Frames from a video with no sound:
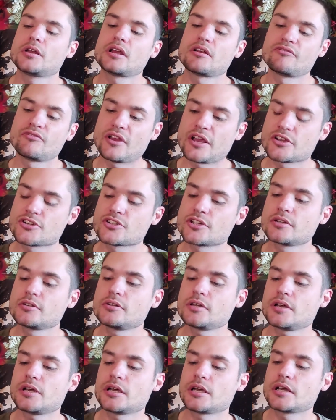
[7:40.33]

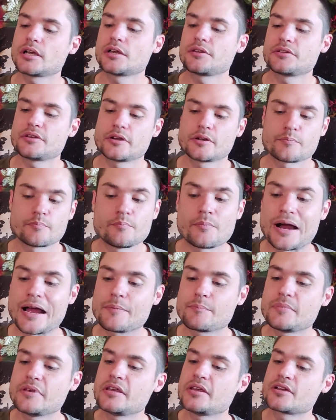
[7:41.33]
affection. Uh, there
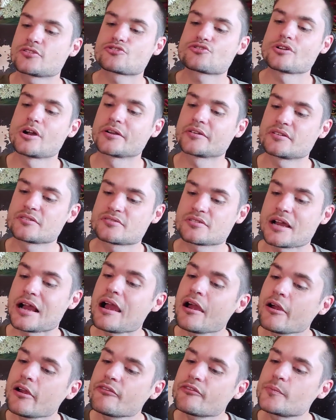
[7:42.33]
might be a strong
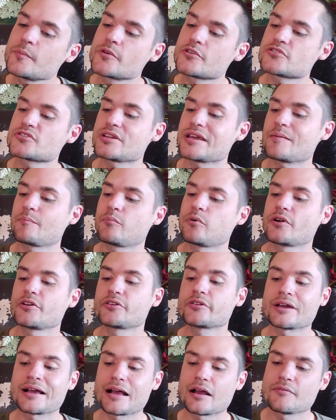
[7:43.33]
desire from your
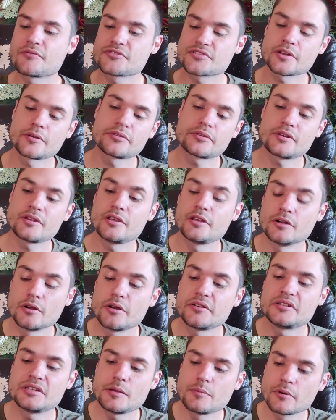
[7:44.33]
standpoint to have some, you know,
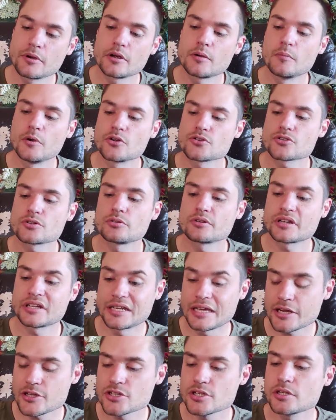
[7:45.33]
a deeper emotional
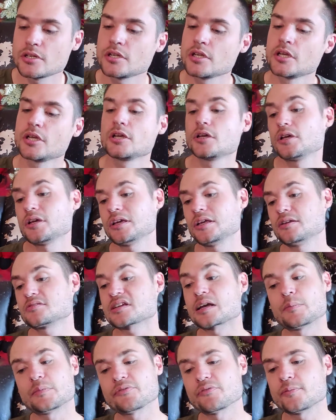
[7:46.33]
connection. It is
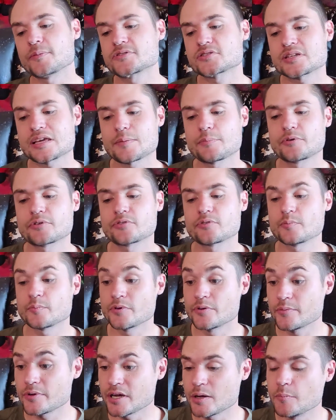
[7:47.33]
coming from a standpoint
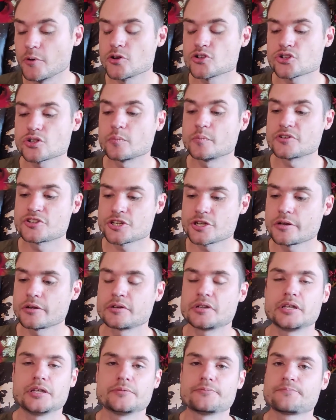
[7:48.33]
of emotional
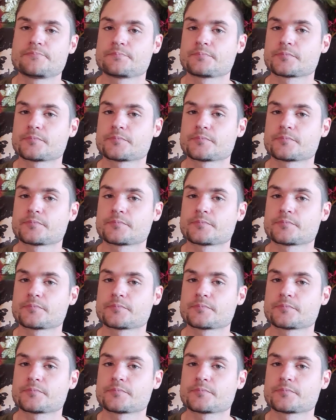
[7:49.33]
maturity.